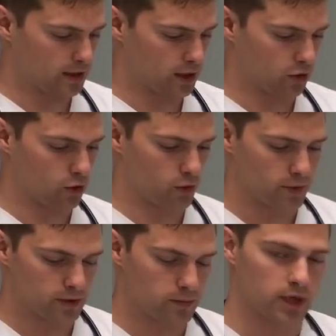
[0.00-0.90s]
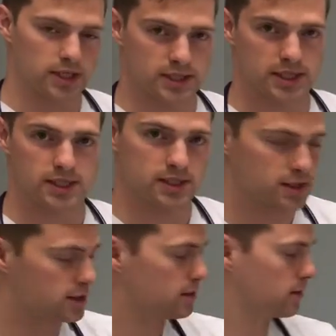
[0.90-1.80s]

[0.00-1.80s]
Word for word: the acromion process